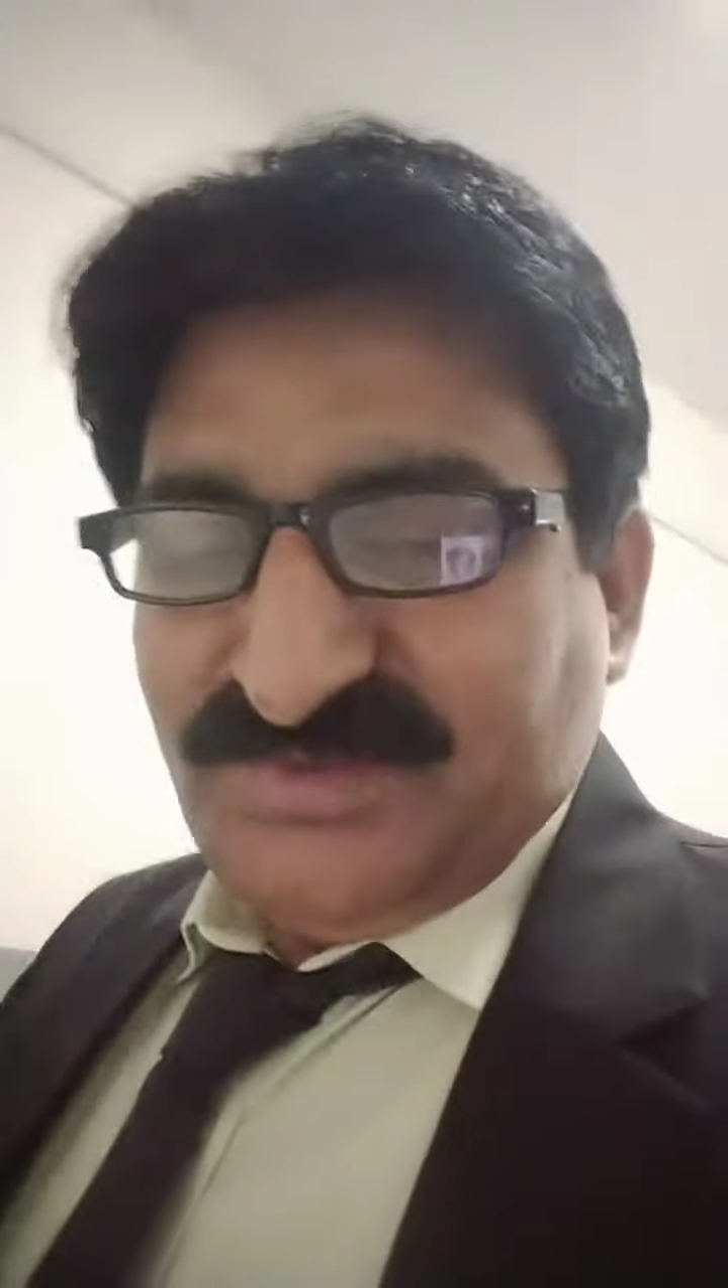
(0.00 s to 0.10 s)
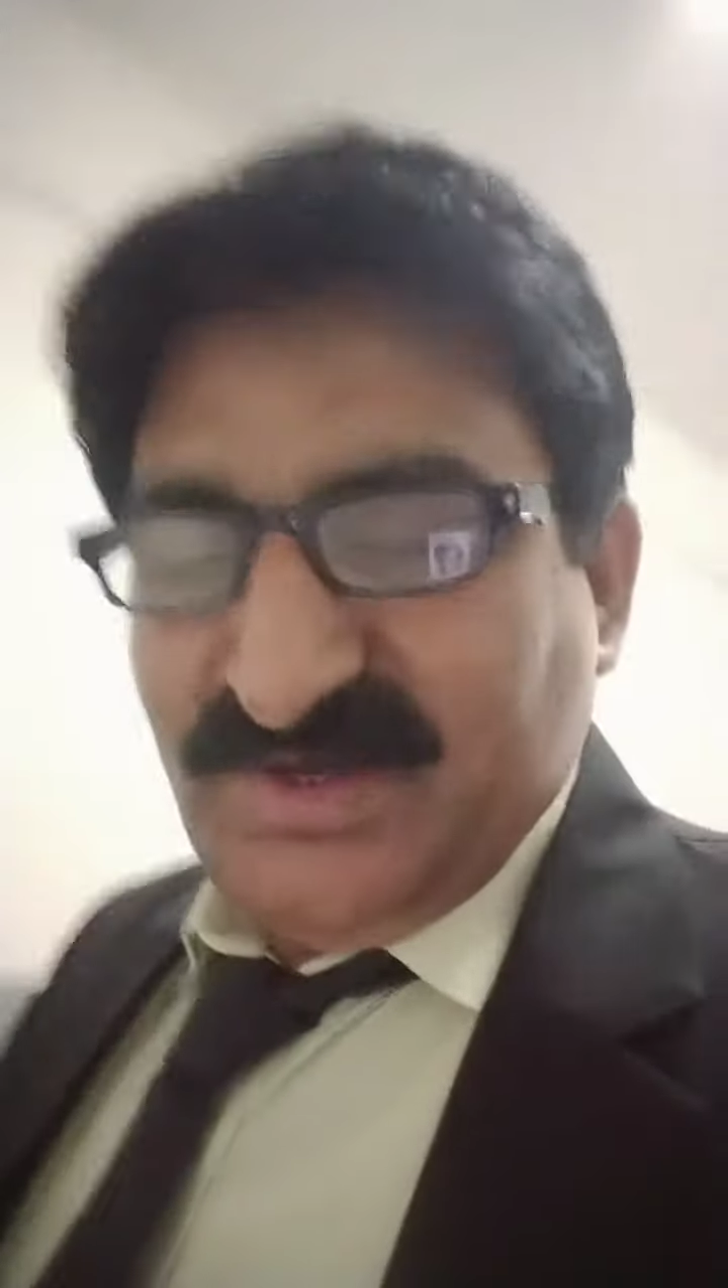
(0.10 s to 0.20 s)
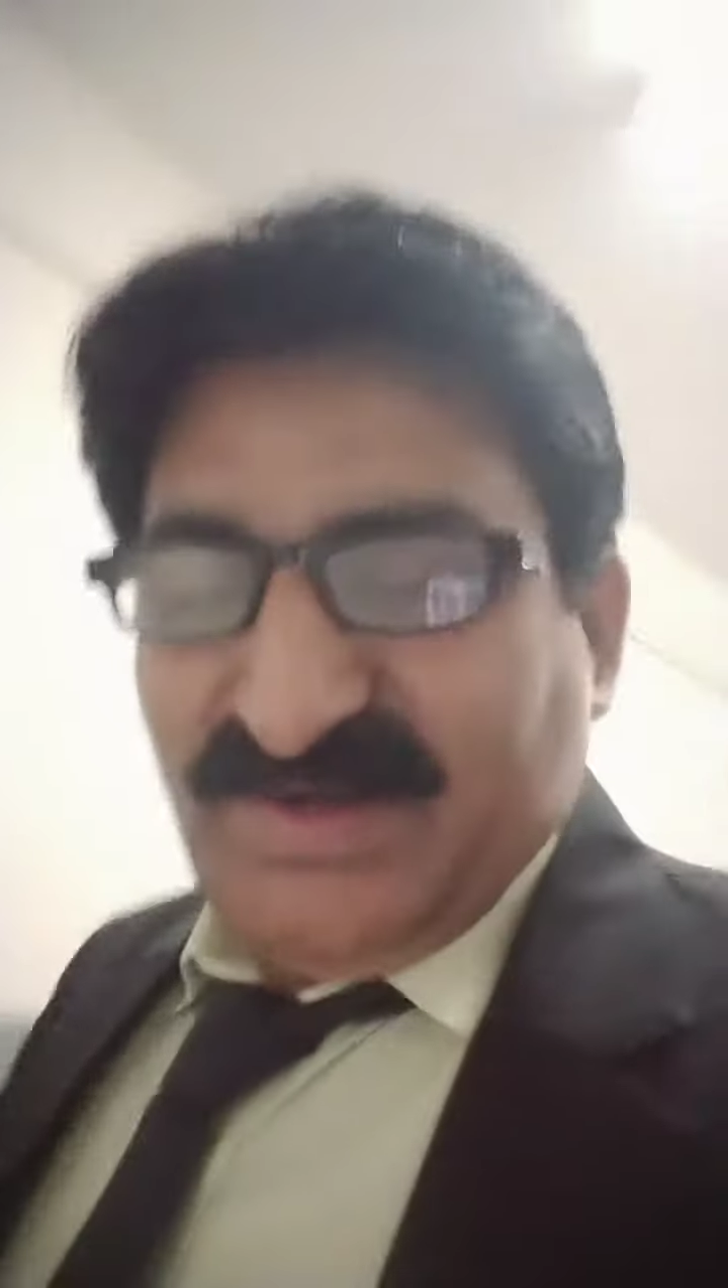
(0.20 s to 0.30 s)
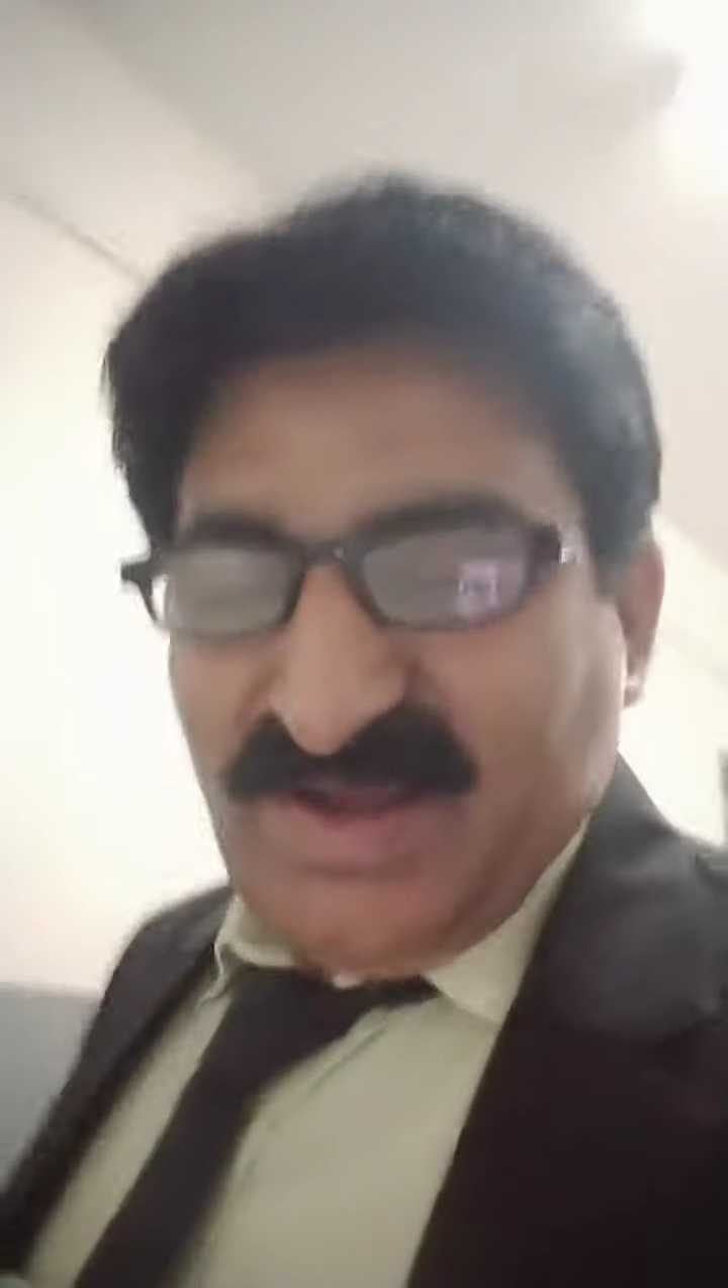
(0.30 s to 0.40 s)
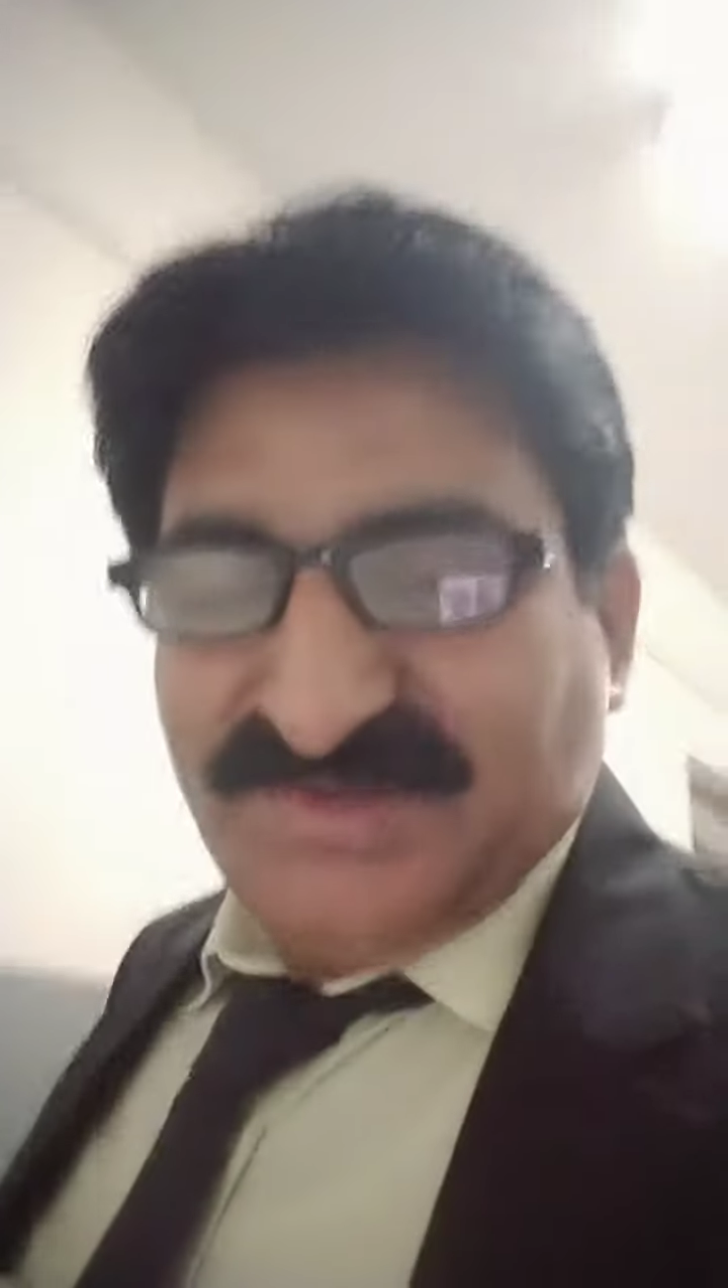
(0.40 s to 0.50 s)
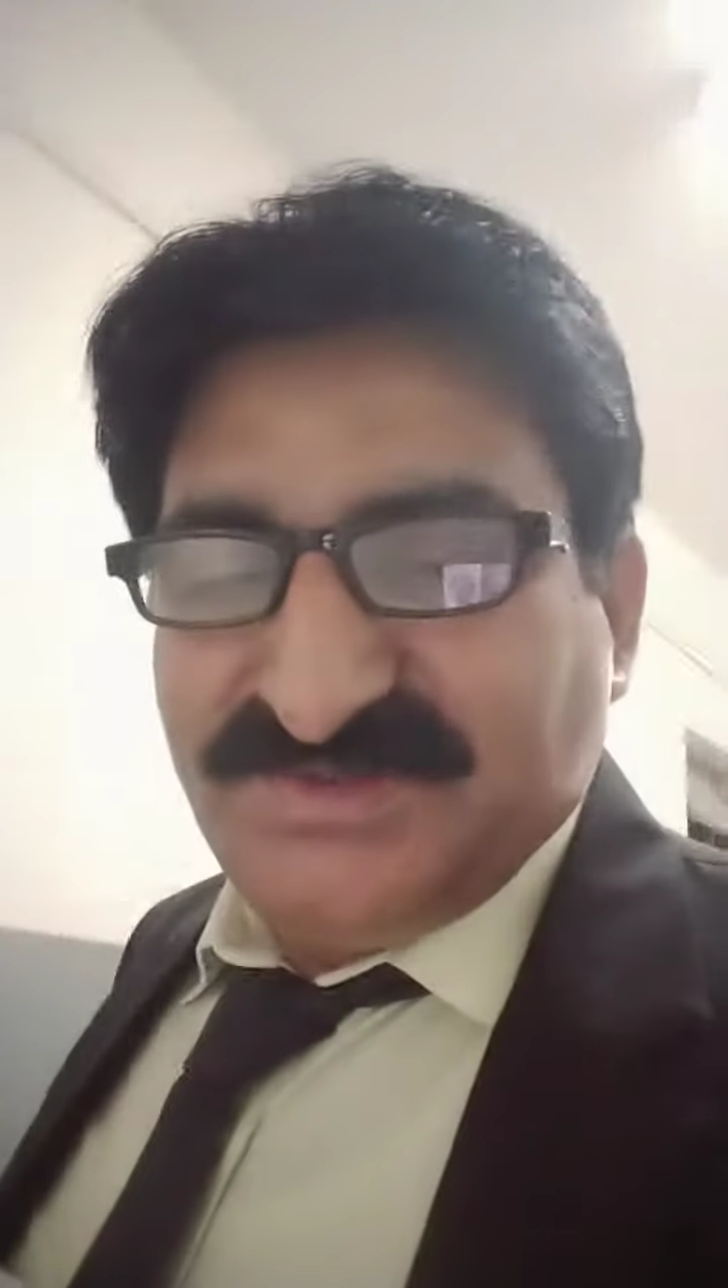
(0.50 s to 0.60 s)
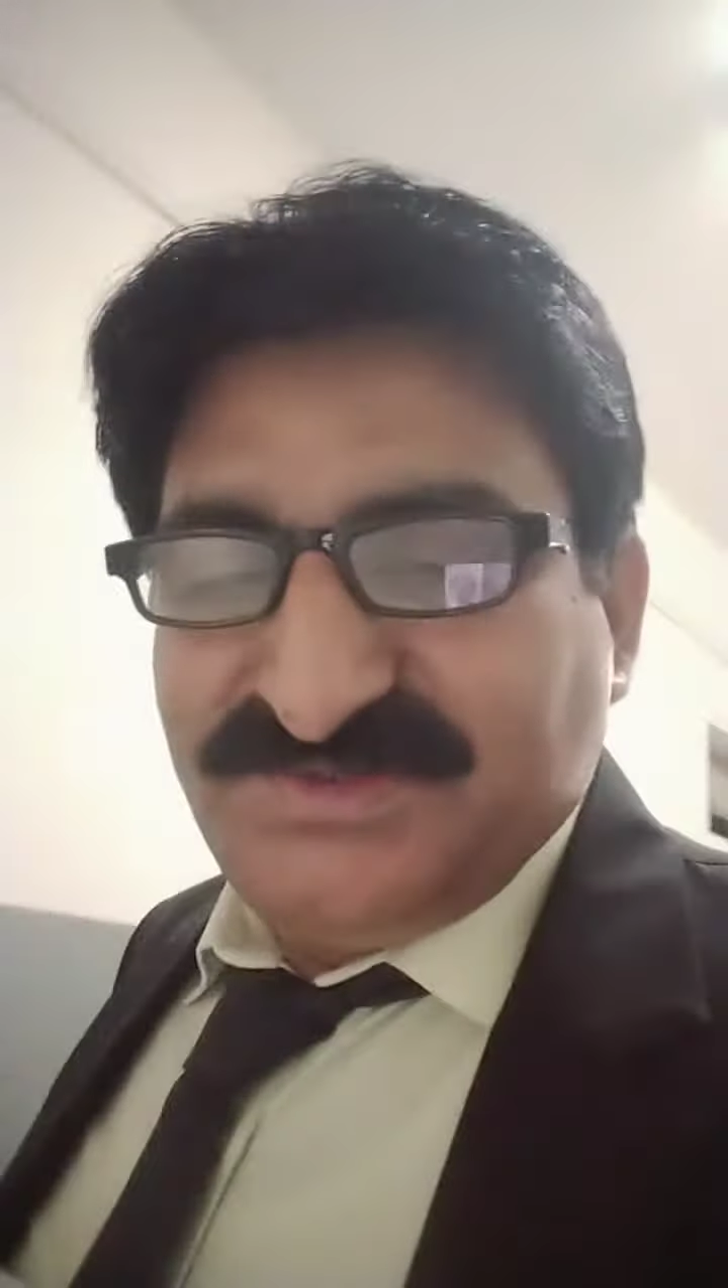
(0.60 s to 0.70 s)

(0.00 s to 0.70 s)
and as a